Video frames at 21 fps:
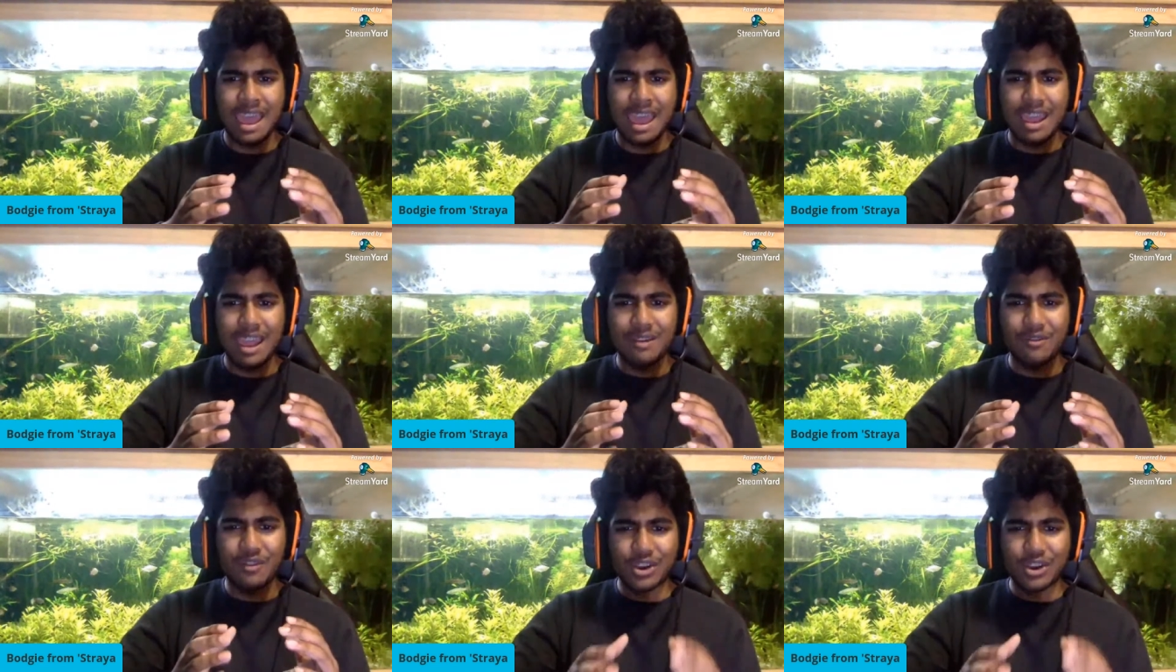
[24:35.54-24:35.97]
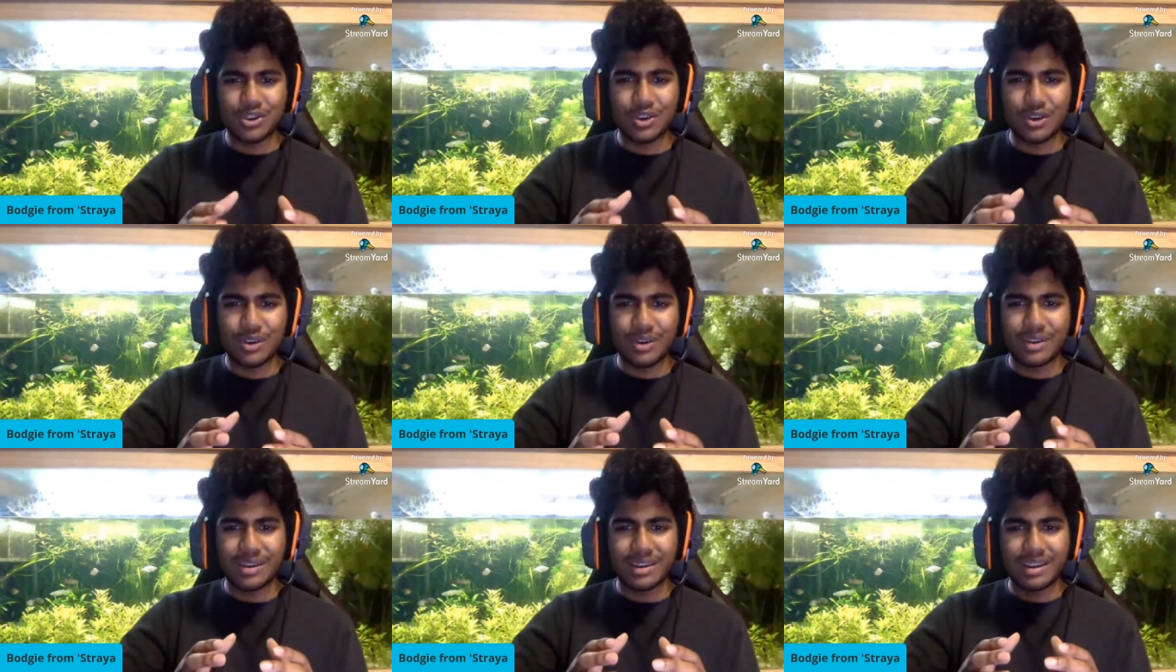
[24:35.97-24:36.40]
If I
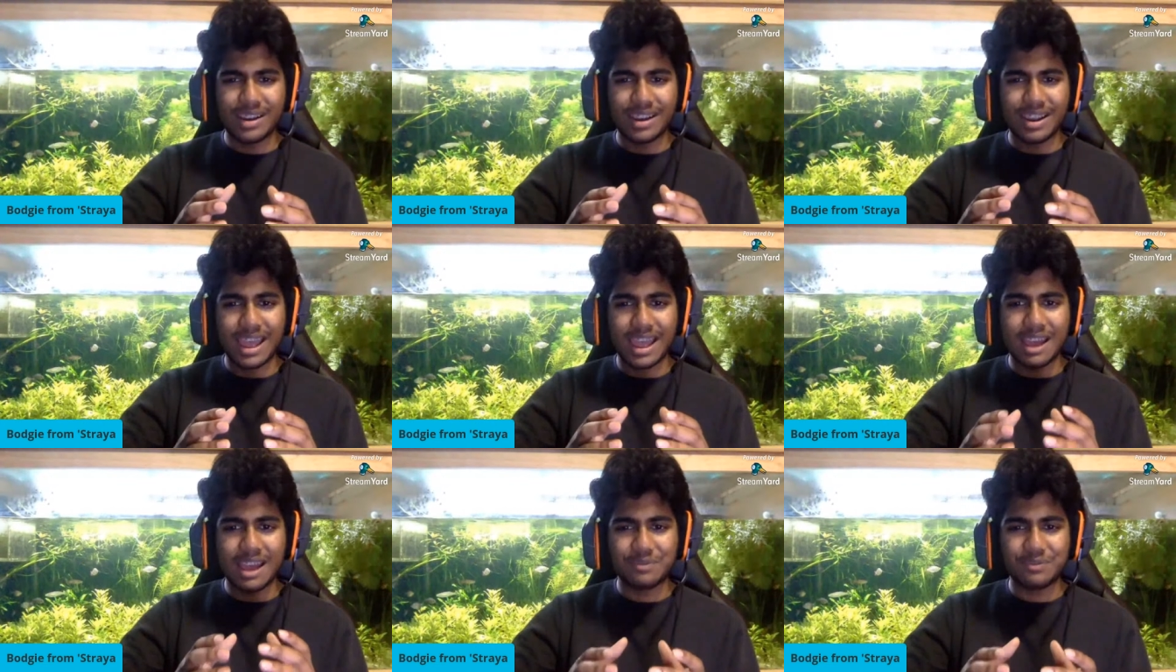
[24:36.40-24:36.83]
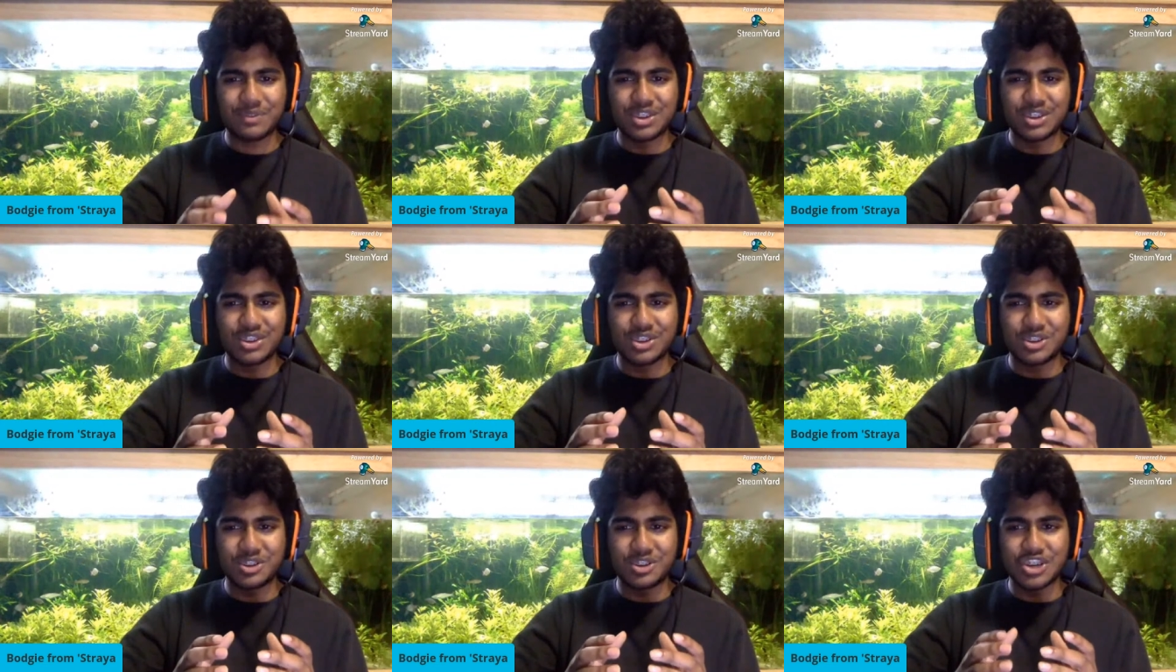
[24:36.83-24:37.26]
don't have
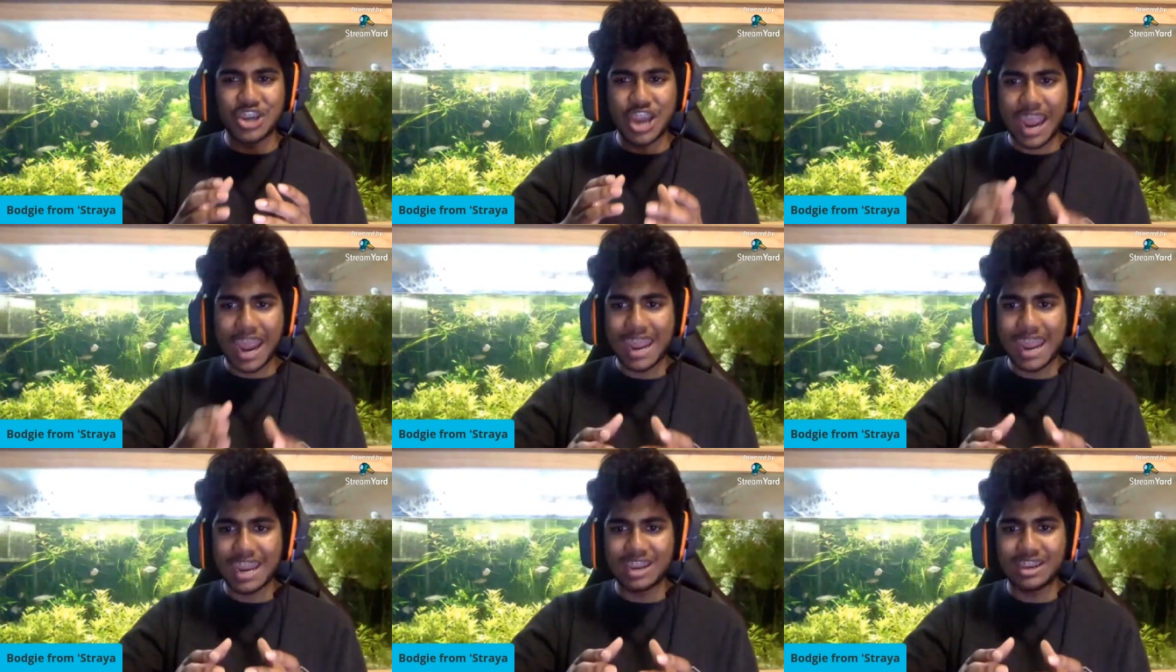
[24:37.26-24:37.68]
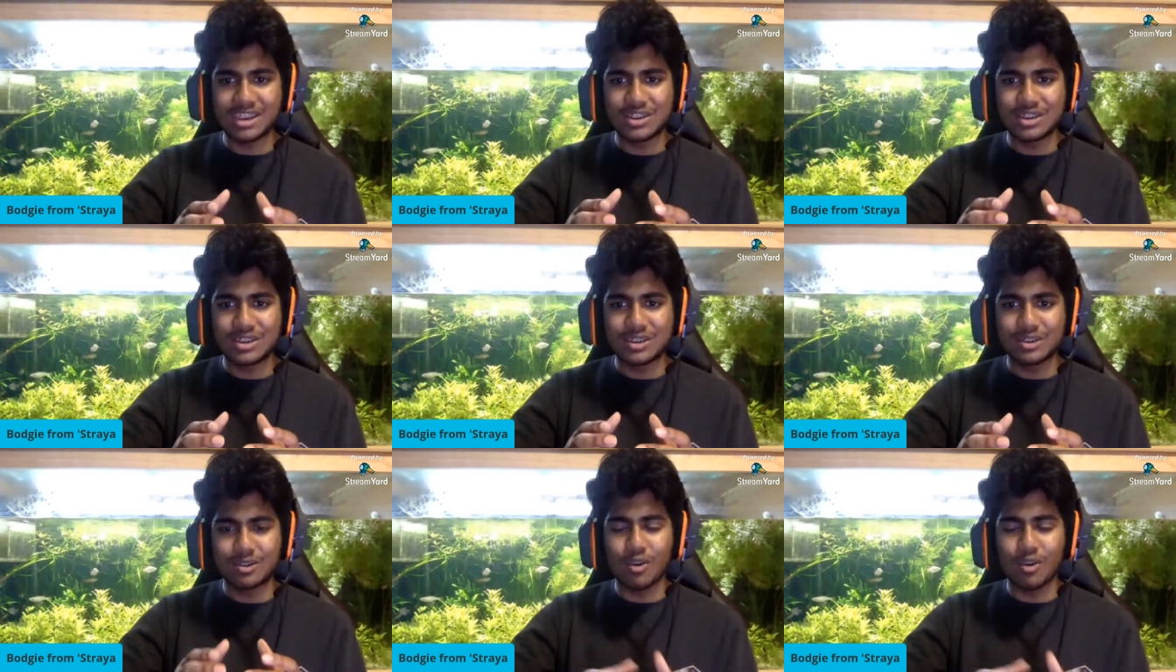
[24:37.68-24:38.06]
to change,